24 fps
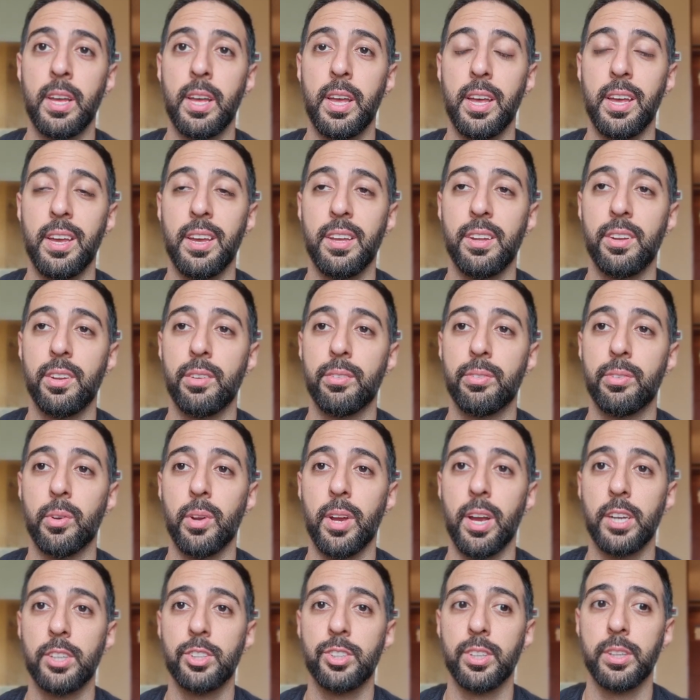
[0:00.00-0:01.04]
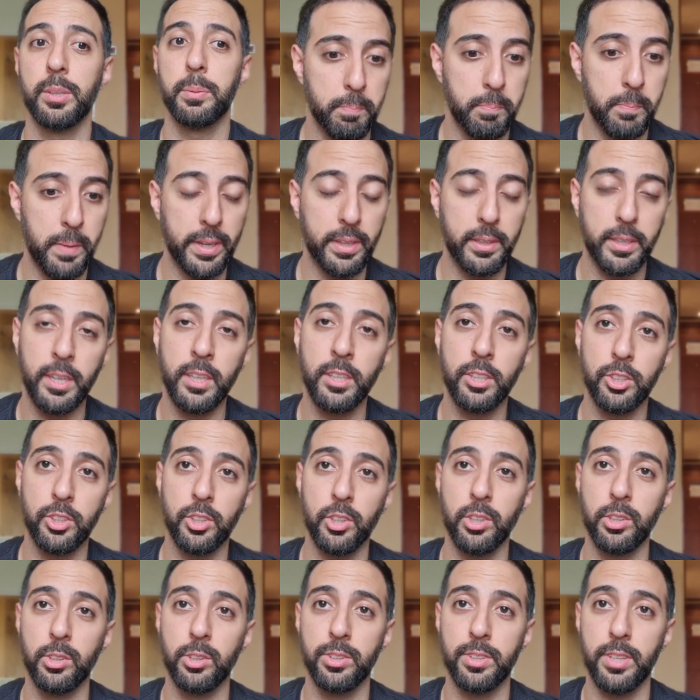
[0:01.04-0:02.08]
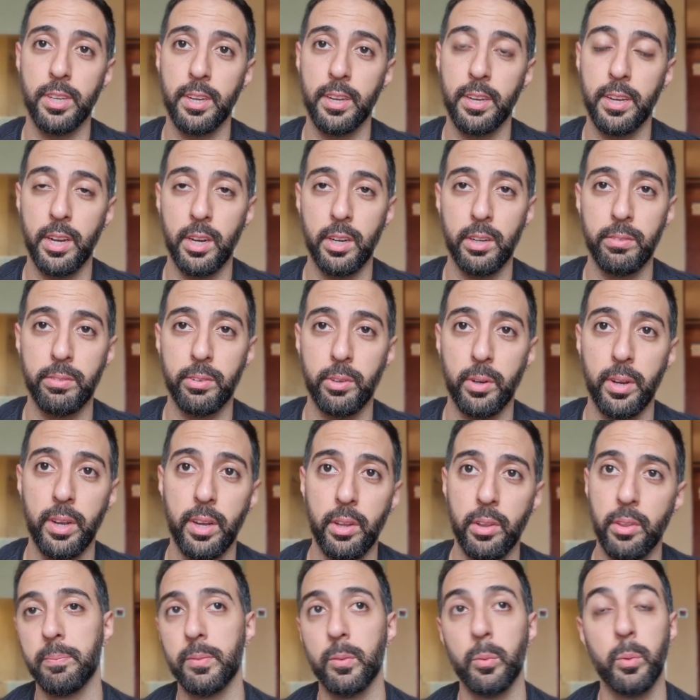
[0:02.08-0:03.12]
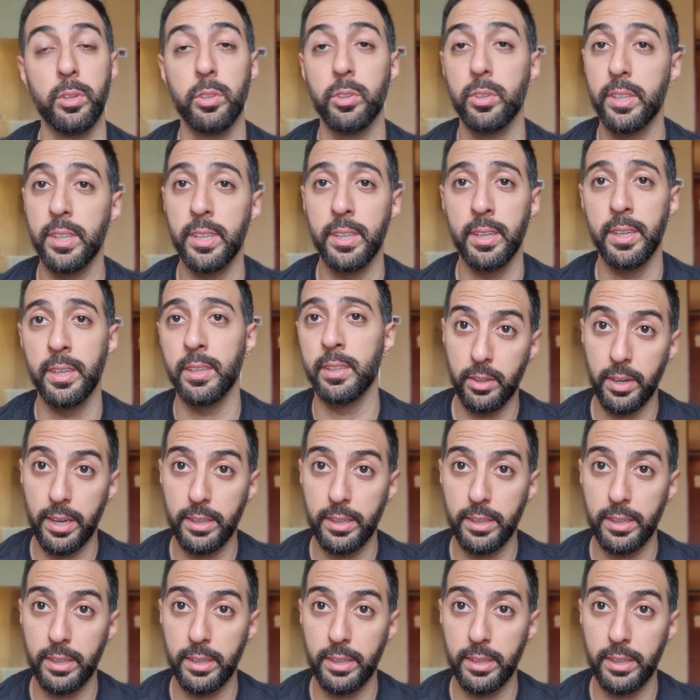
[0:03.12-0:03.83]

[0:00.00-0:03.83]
and if you're actually making sure you're taking care of your health, what you're eating,